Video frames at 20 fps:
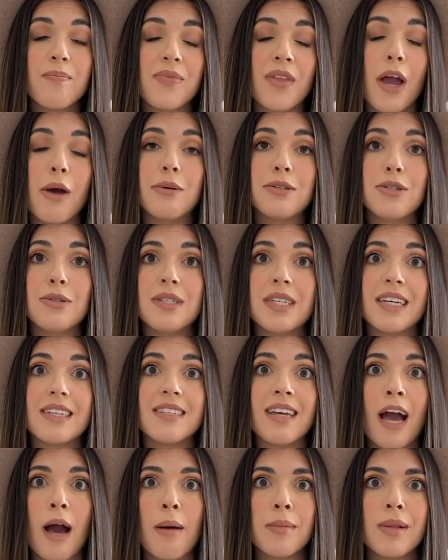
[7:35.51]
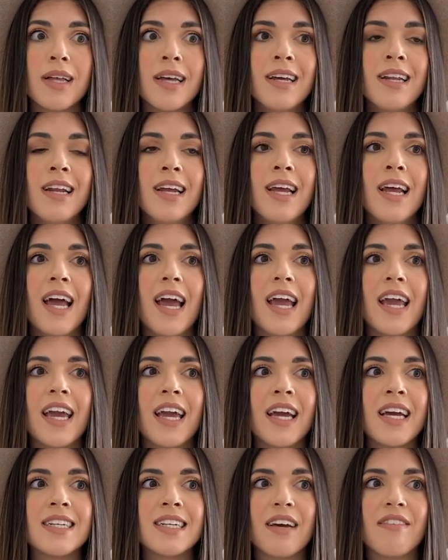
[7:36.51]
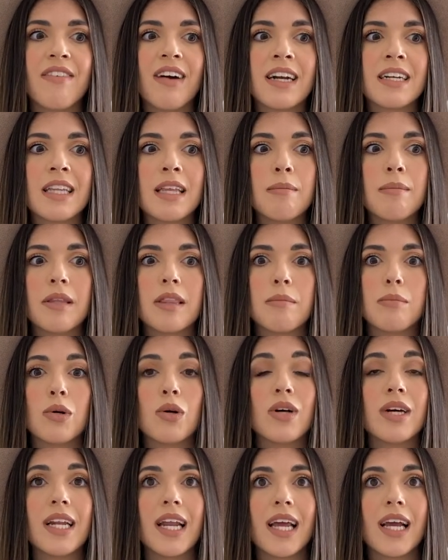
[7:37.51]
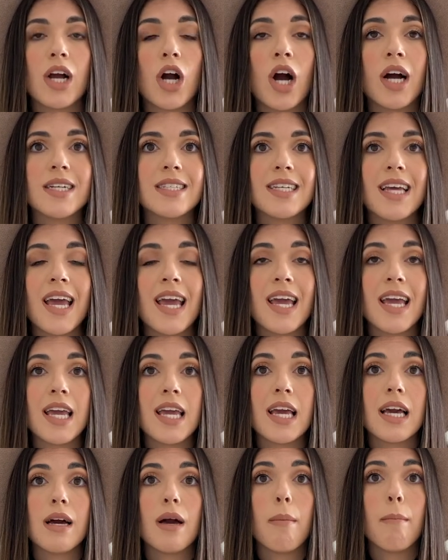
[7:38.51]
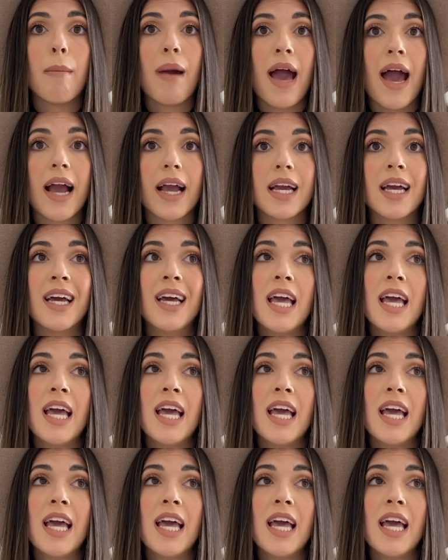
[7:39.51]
I was using a tablet, and I finally bit the bullet and got a Mac